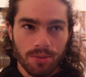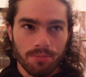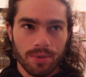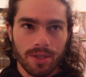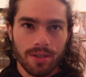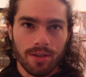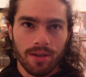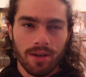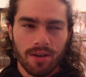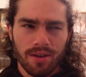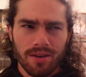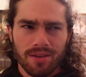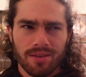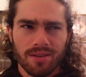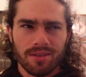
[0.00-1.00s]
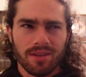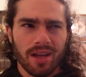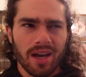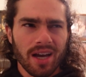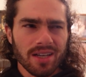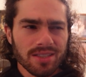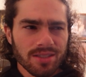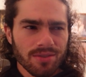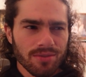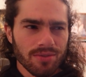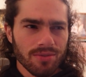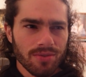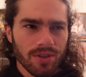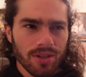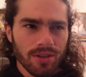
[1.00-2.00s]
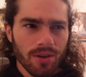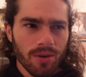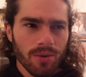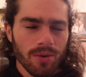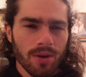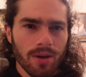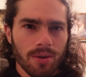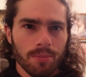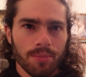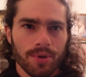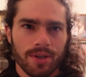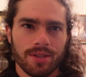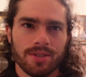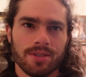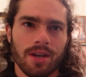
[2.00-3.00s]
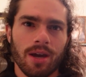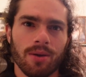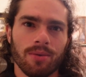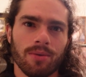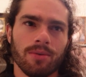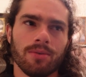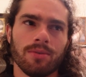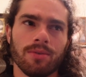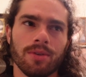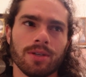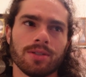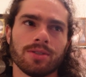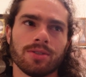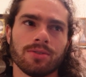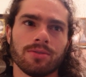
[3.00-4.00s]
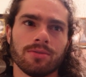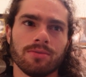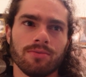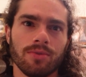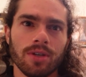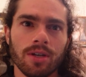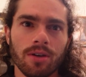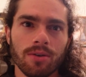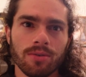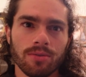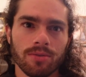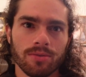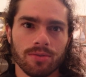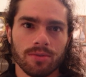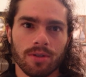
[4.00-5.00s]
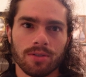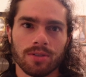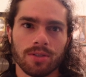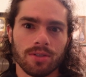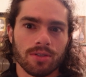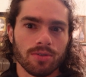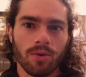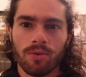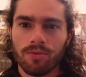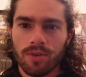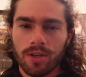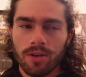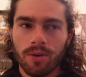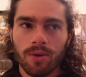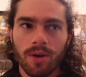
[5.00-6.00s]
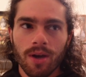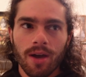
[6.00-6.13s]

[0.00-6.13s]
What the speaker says: to be the last video, but it's now this video because it's its own video.